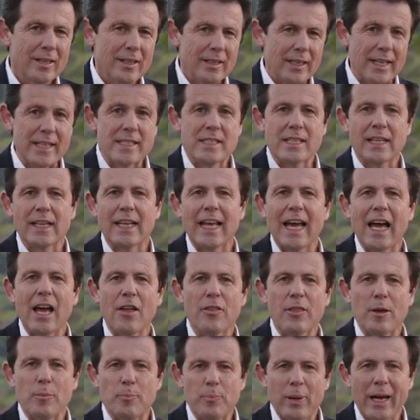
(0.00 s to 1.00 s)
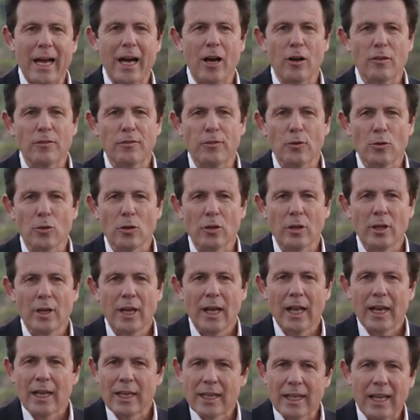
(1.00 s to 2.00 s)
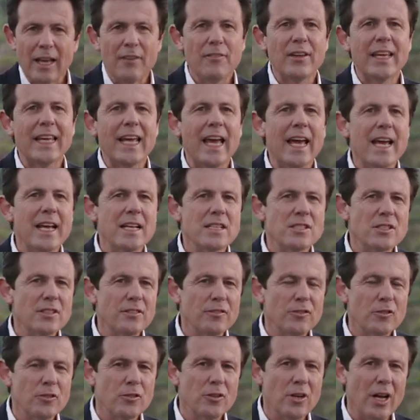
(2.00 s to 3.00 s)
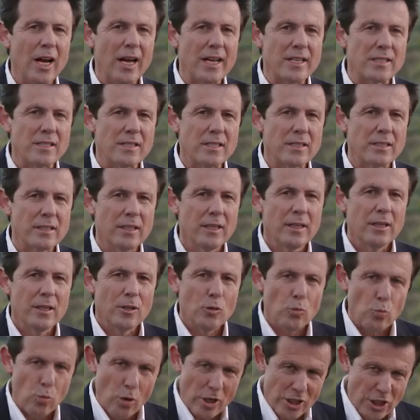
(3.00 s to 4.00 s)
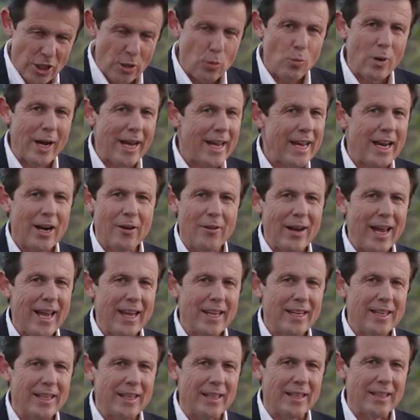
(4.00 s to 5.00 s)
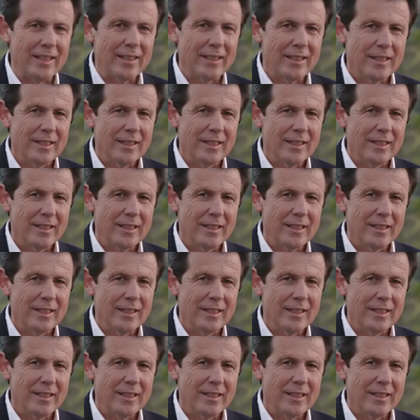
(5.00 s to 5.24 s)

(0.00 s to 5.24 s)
Let's allow the powerful, loving hands of Christ wash away our anger,